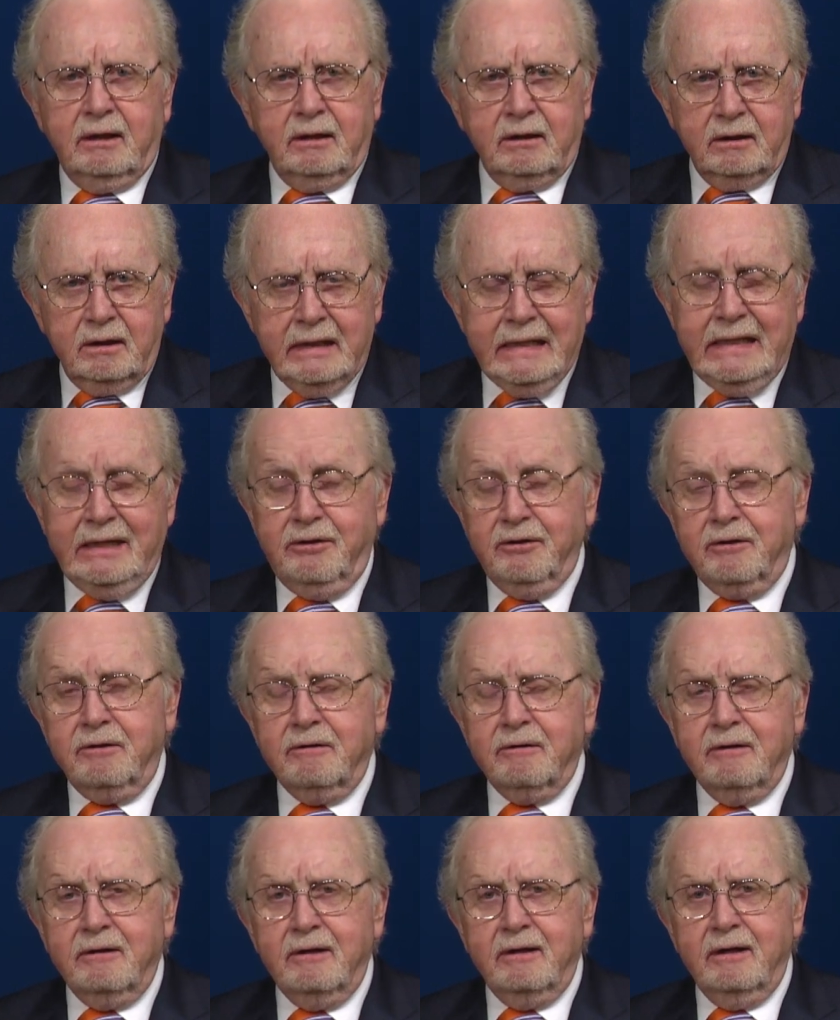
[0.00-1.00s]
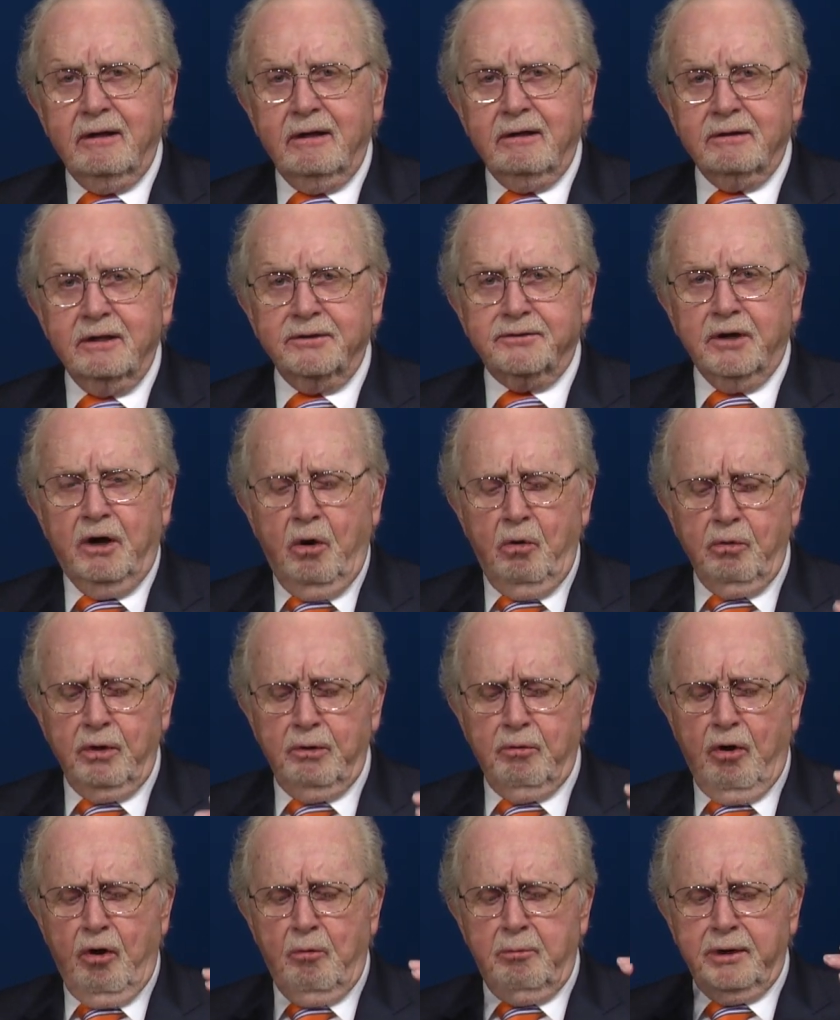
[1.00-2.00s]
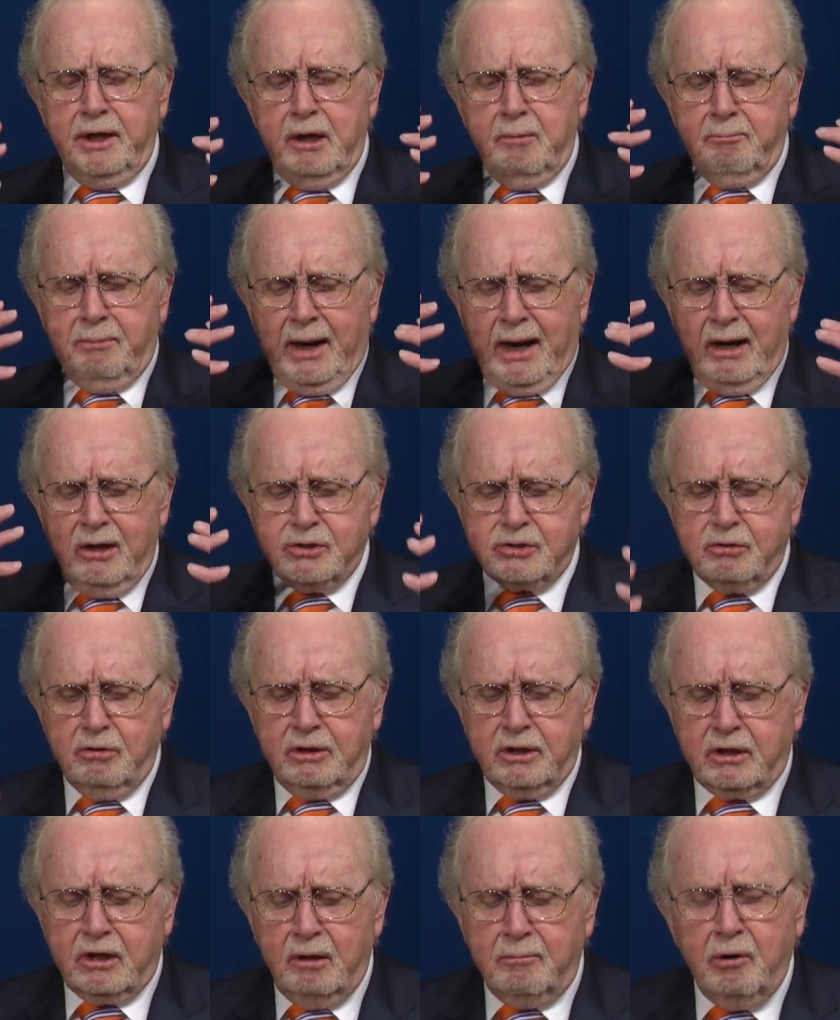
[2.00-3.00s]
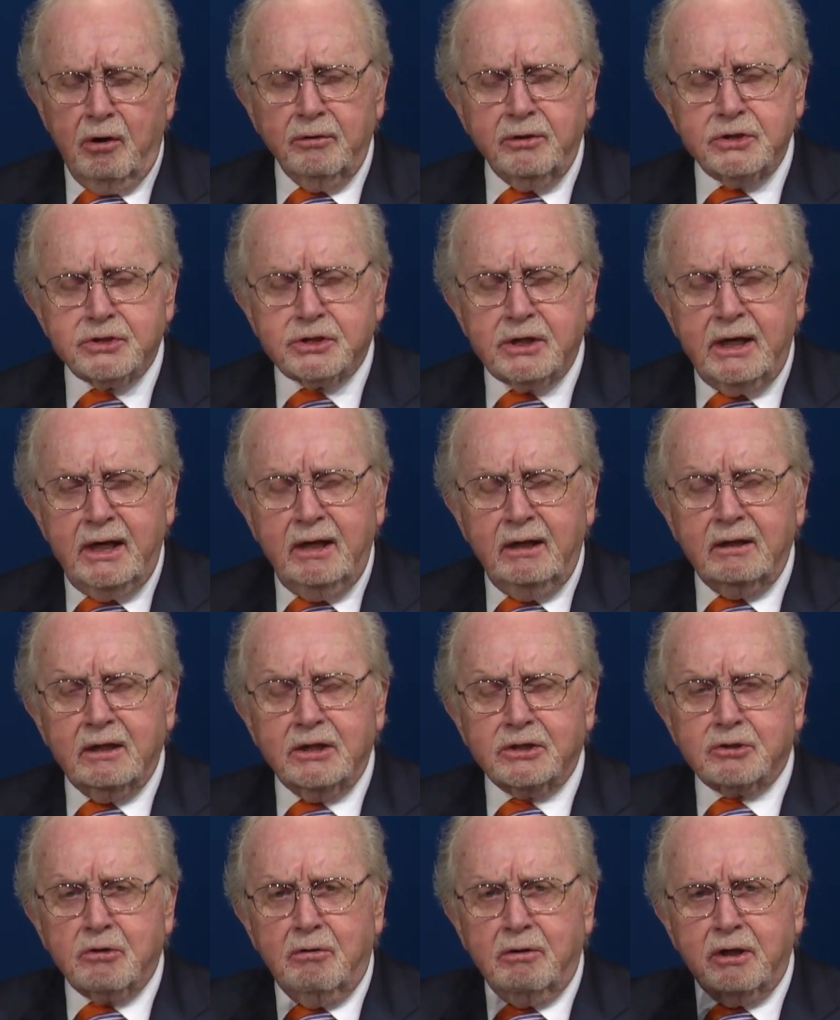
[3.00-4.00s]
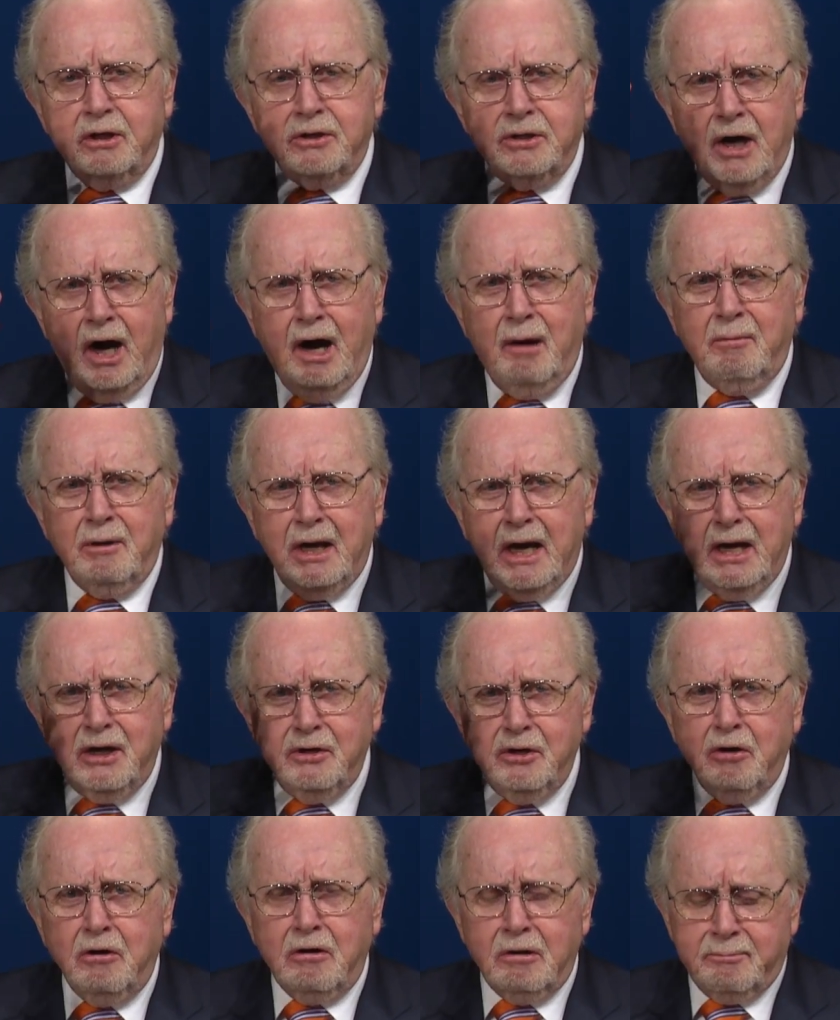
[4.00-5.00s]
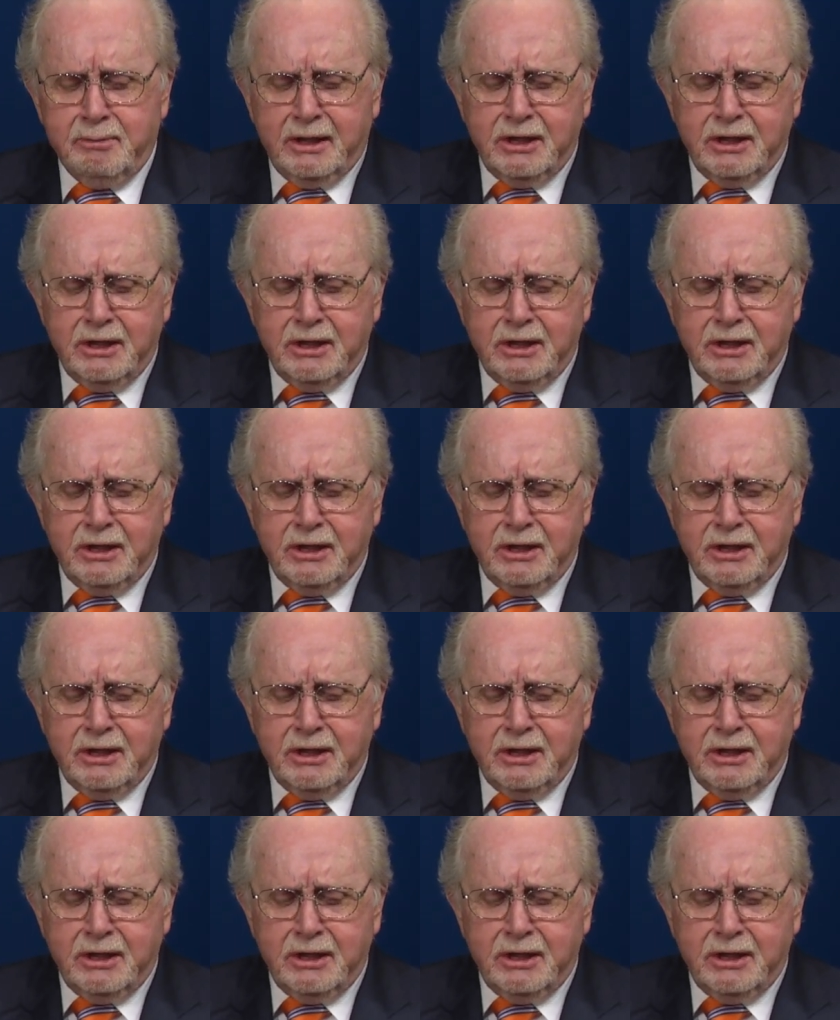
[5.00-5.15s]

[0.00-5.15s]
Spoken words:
leader that the Holy Roman Empire is going to come on the scene and it's going to dominate Europe,